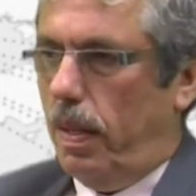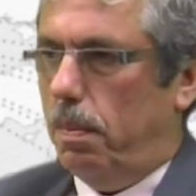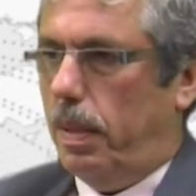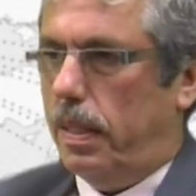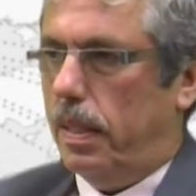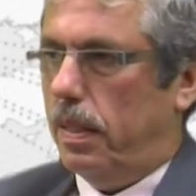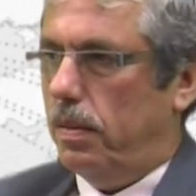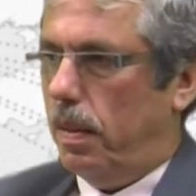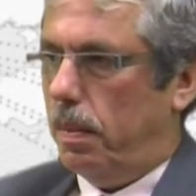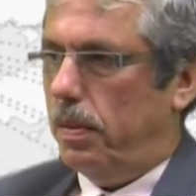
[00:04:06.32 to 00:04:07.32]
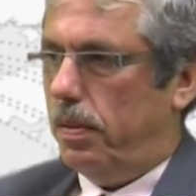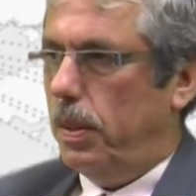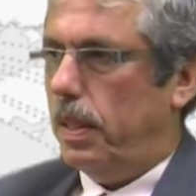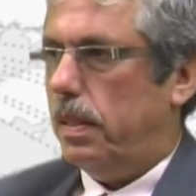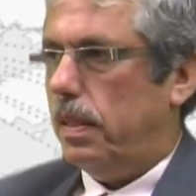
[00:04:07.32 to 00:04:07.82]
But I mean,
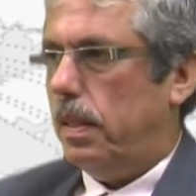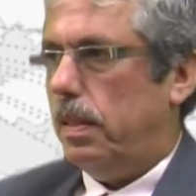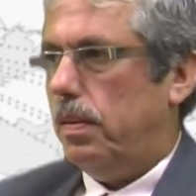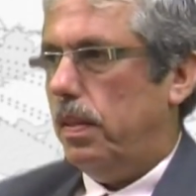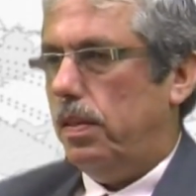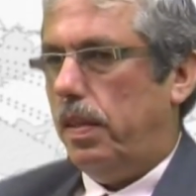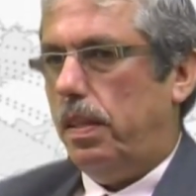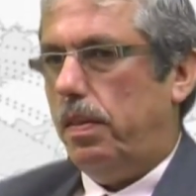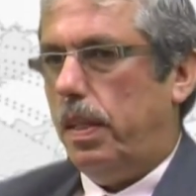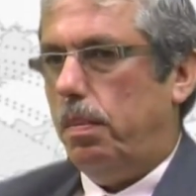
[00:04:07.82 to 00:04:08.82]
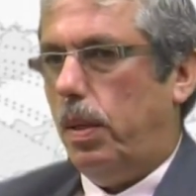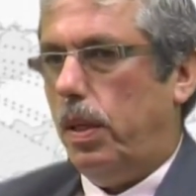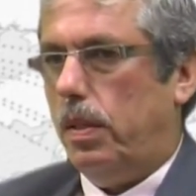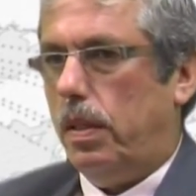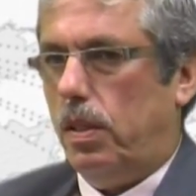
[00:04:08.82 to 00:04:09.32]
food is very, very
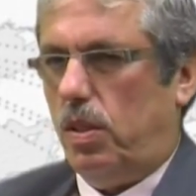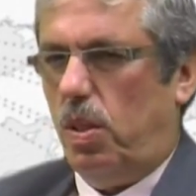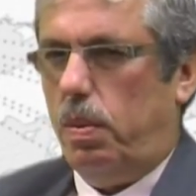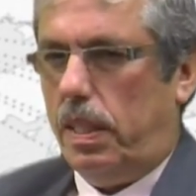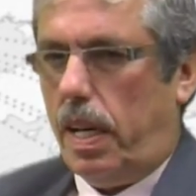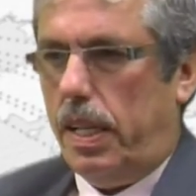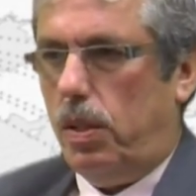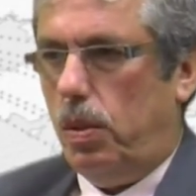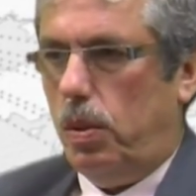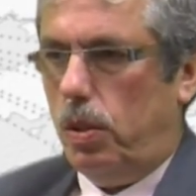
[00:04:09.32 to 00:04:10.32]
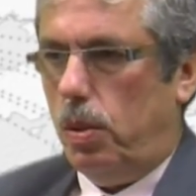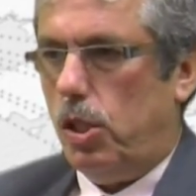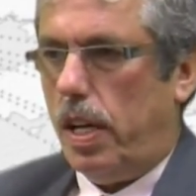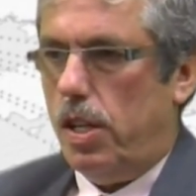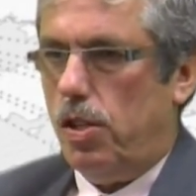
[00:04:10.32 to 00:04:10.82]
important. And so we try to
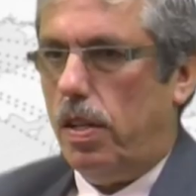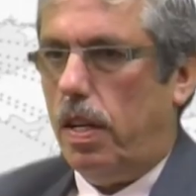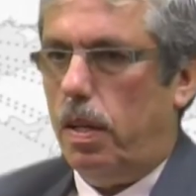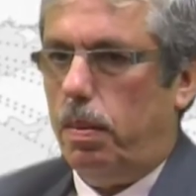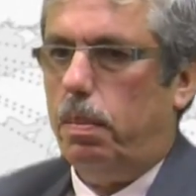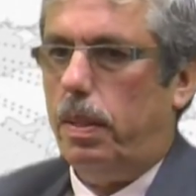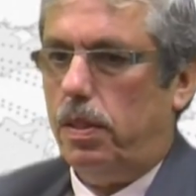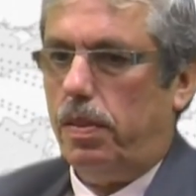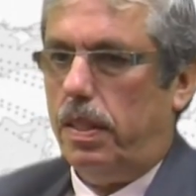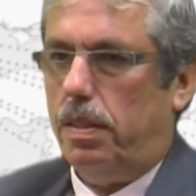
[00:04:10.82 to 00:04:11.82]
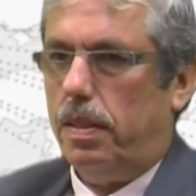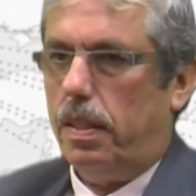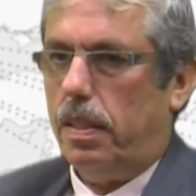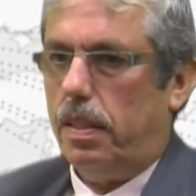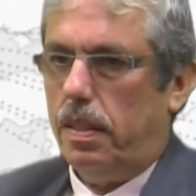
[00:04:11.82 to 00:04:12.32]
change a little bit, but it's very
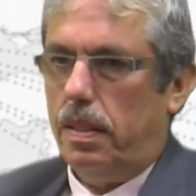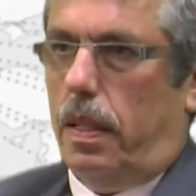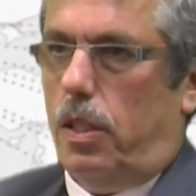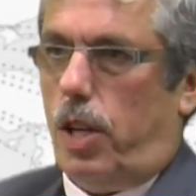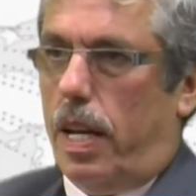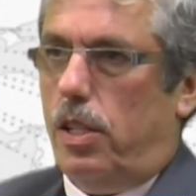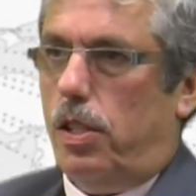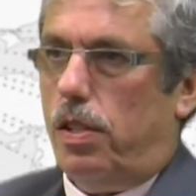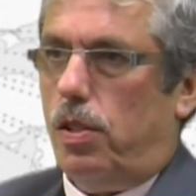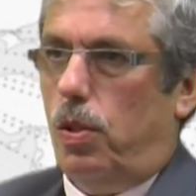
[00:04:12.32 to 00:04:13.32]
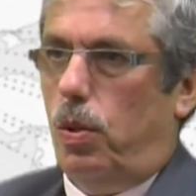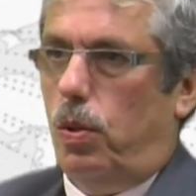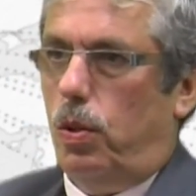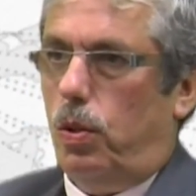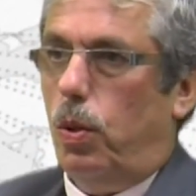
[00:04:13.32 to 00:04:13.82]
difficult. Challenge is
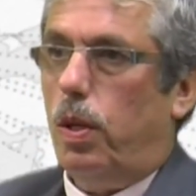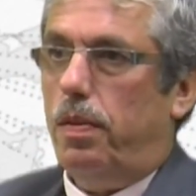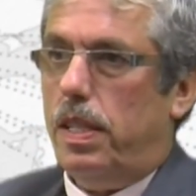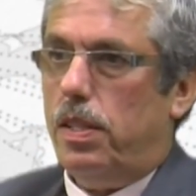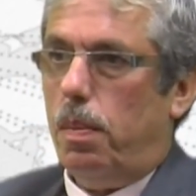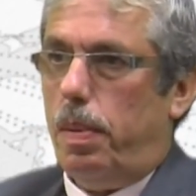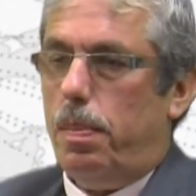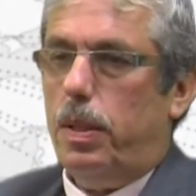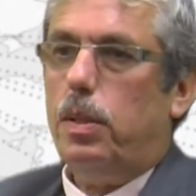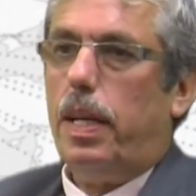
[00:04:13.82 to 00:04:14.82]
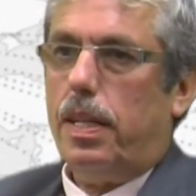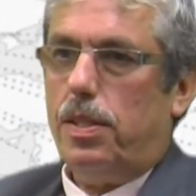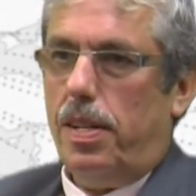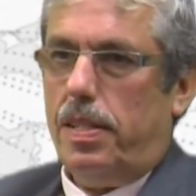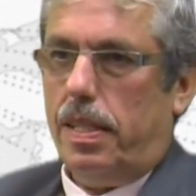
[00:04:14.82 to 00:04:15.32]
to convince the people to take it
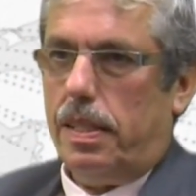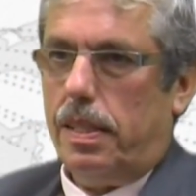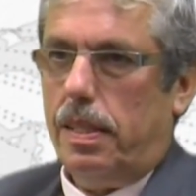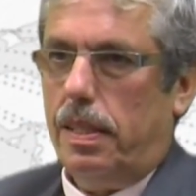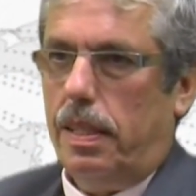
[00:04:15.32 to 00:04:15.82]
serious.